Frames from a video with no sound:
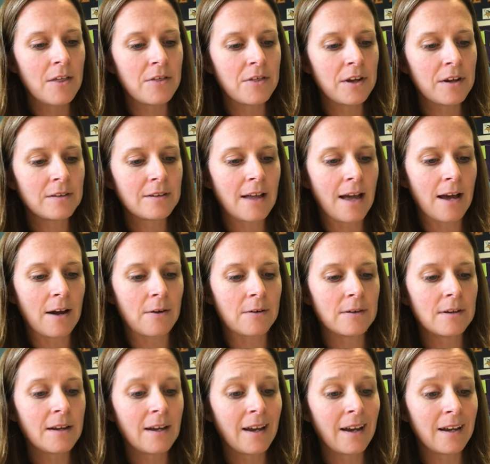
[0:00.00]
They're
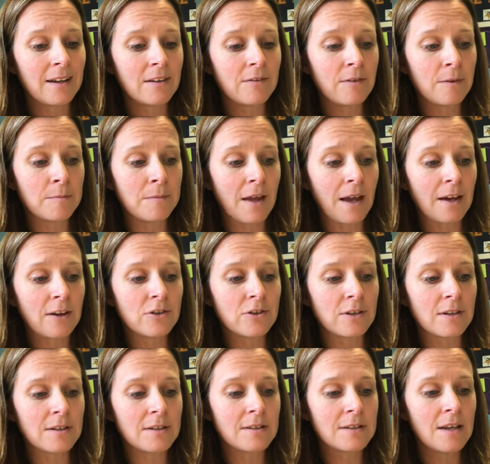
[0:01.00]
loud, kind of
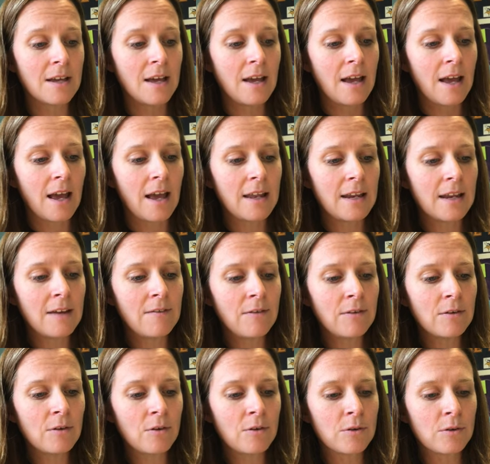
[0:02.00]
obnoxious, and
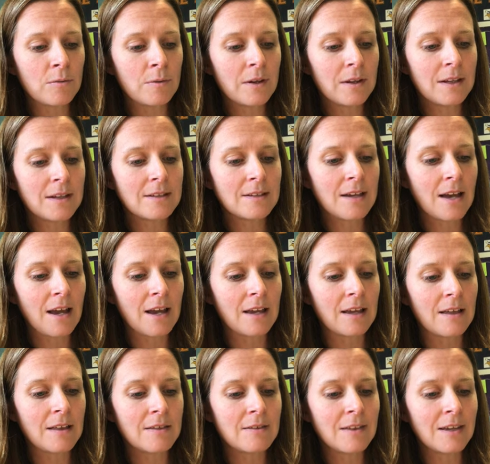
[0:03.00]
even though they're really
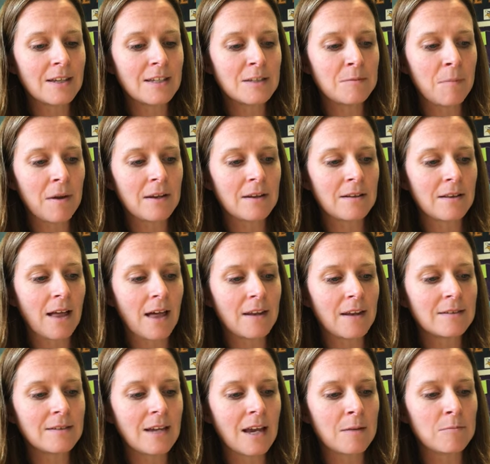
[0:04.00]
tight, they spend a lot
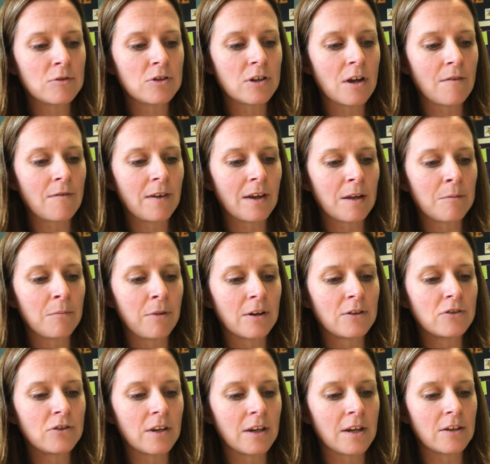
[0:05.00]
of time shoving and
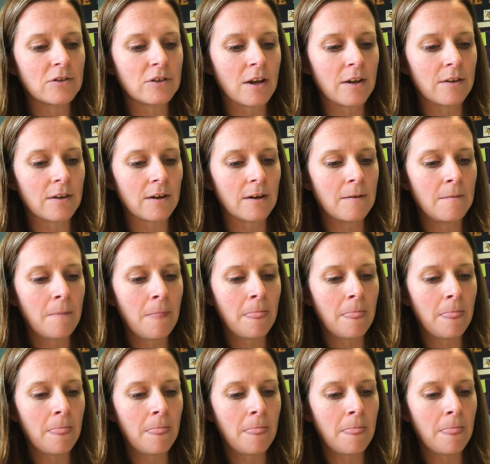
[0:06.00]
punching each other.